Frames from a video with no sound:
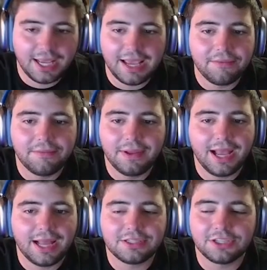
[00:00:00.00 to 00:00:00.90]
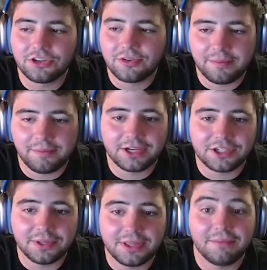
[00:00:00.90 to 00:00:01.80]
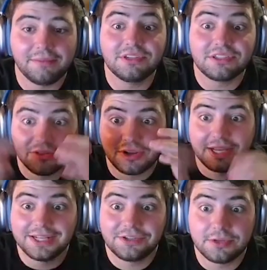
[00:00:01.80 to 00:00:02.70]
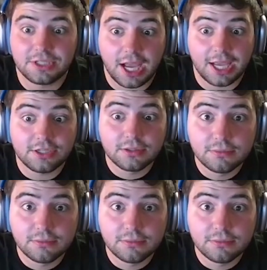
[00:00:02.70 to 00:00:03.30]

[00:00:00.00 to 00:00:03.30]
And we got such a great picture with him. You just look into his eyes.